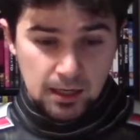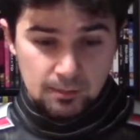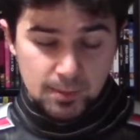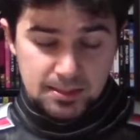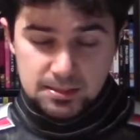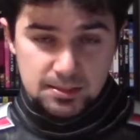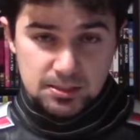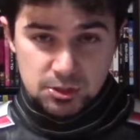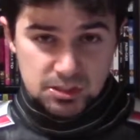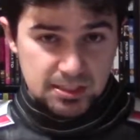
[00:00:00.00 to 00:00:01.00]
basically
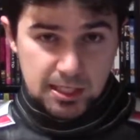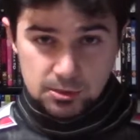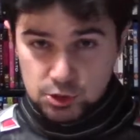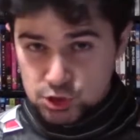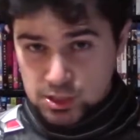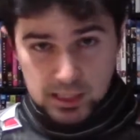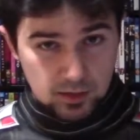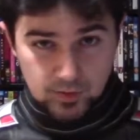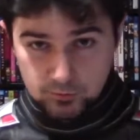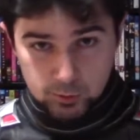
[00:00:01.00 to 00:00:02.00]
just scared the shit out of
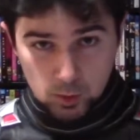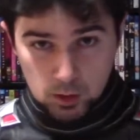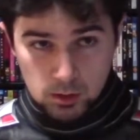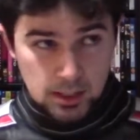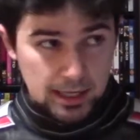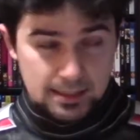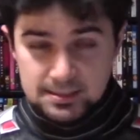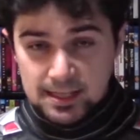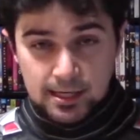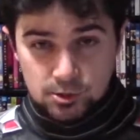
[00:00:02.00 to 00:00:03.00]
everyone, an
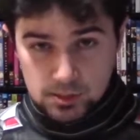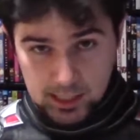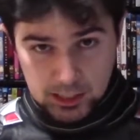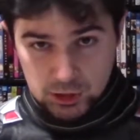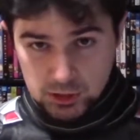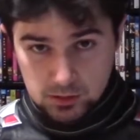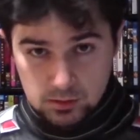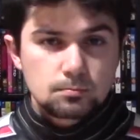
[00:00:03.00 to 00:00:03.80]
entire nation.